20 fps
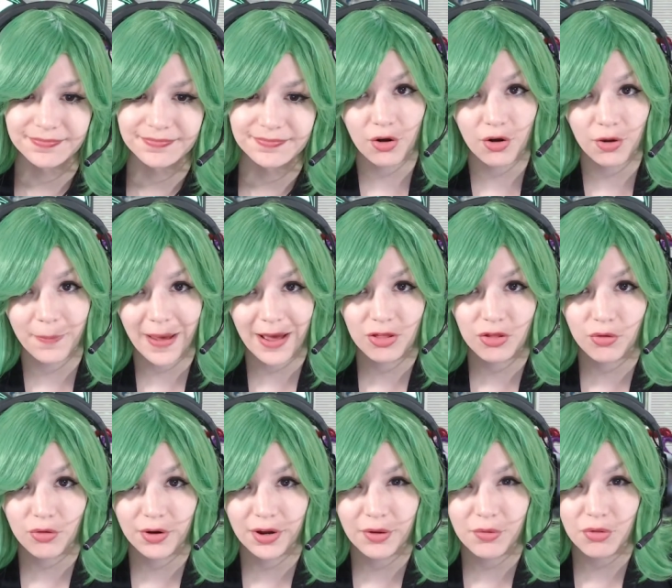Her
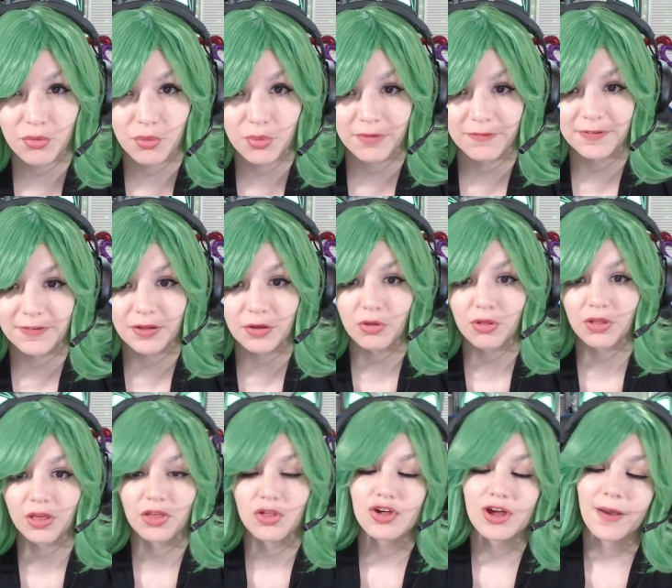backstory was revealed
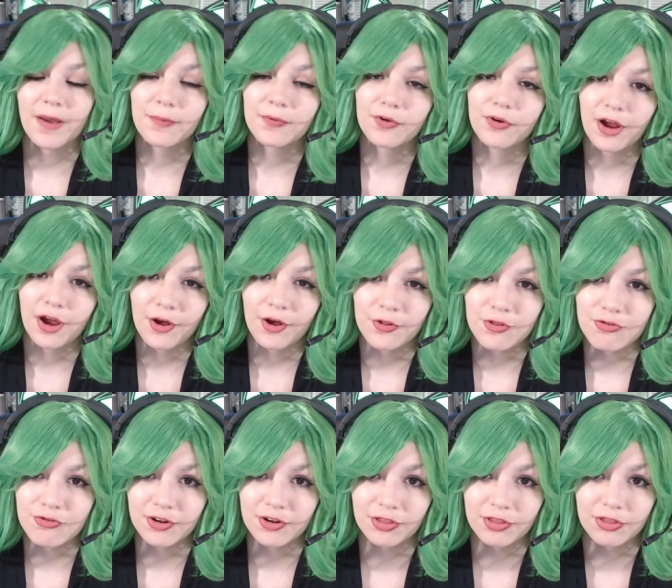in chapter
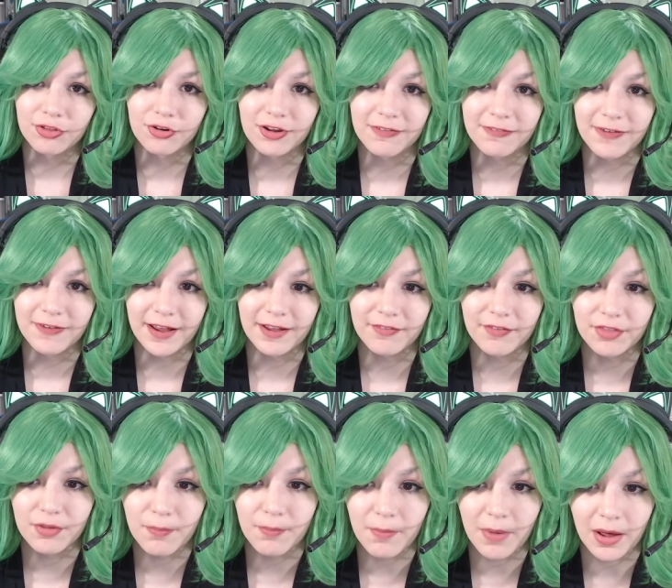135 of
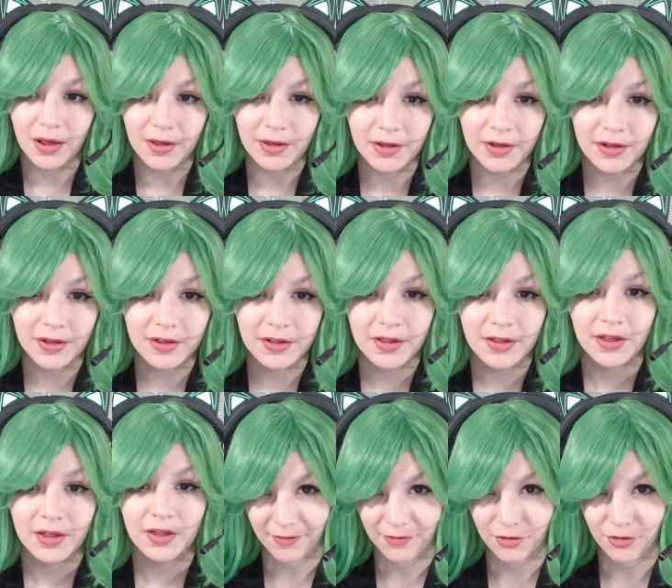the manga
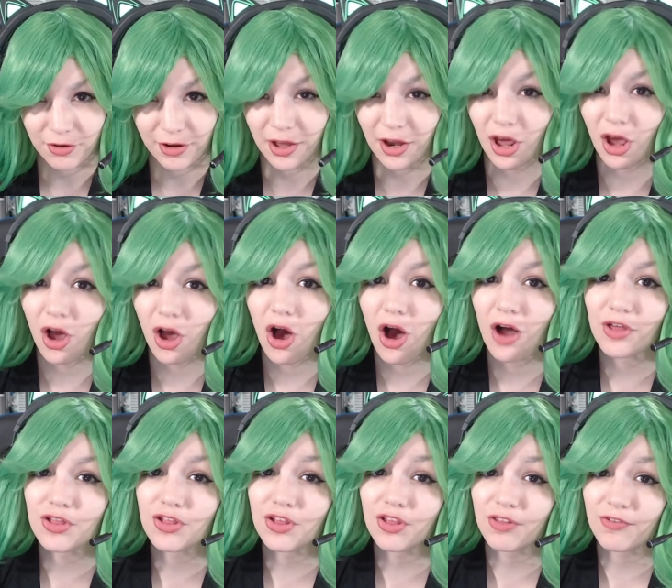during an
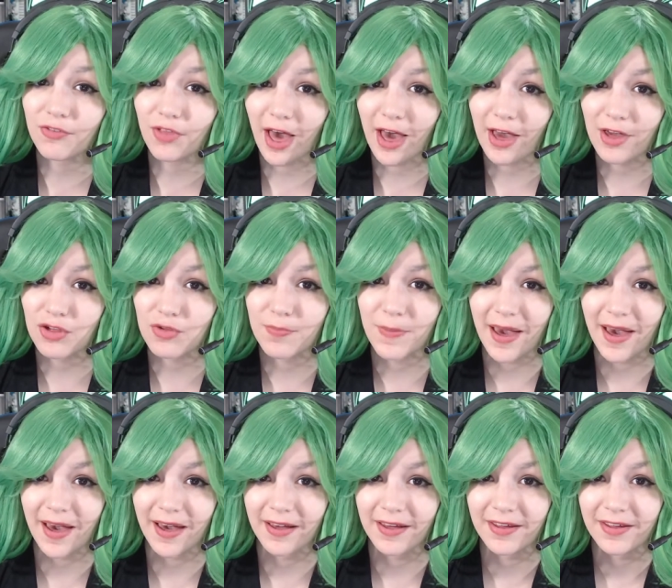unconscious
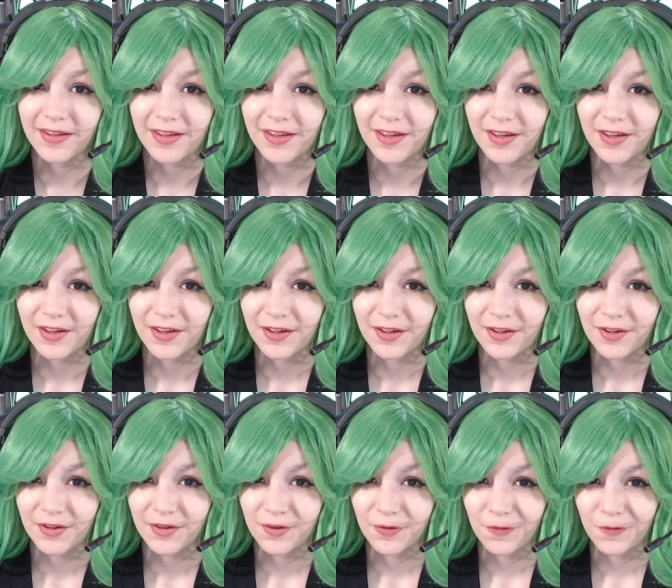flashback.
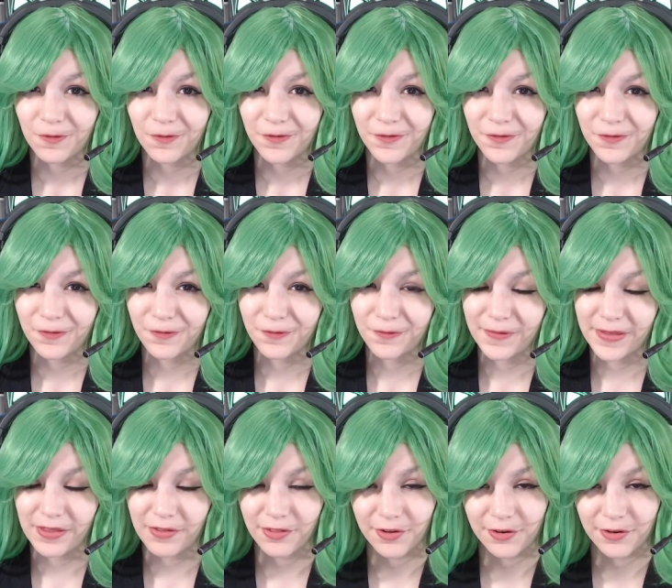
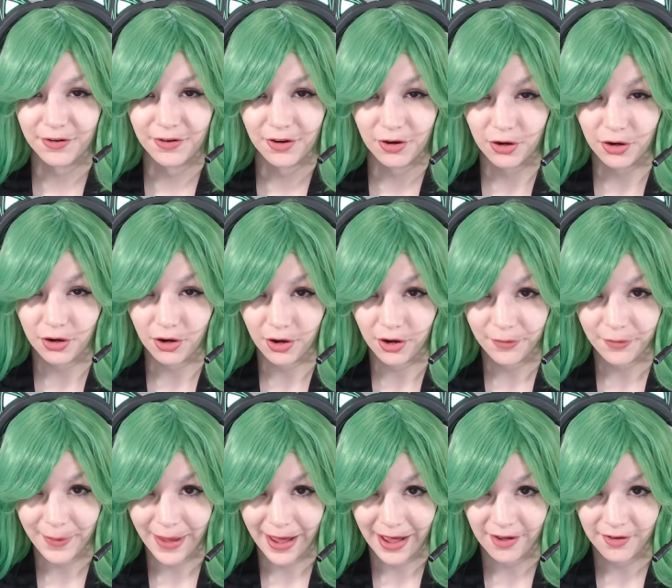We learn her dark
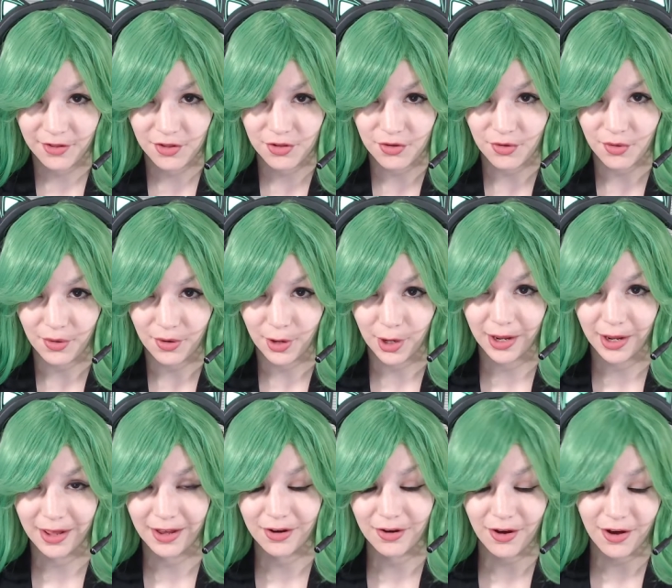backstory,
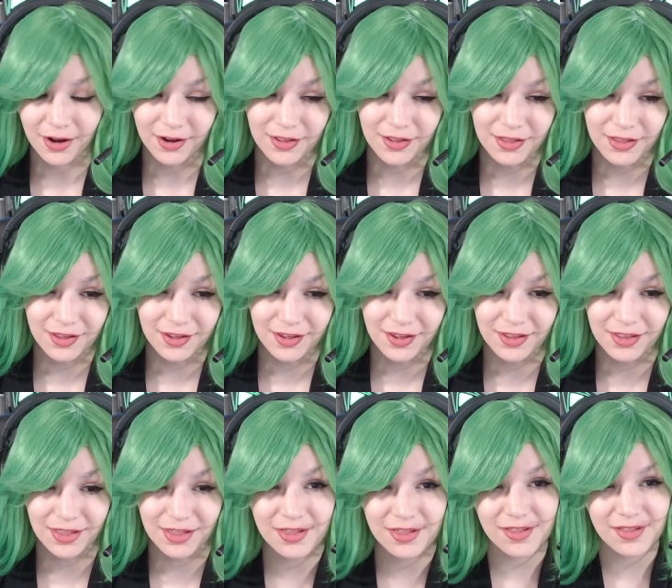and honestly,
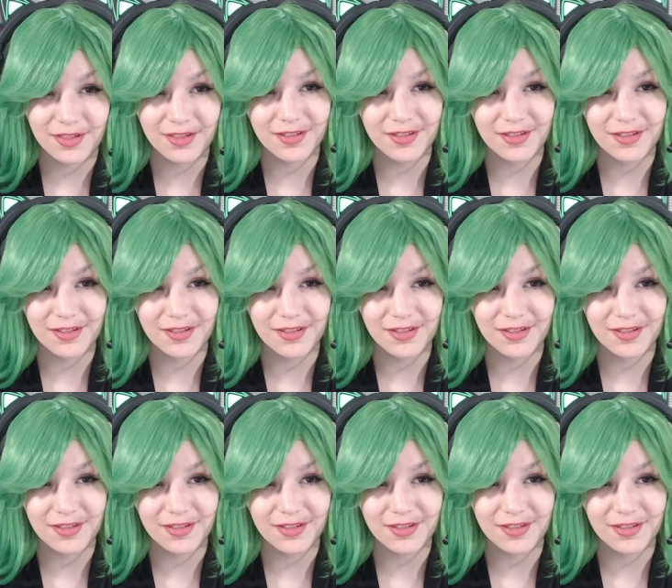it's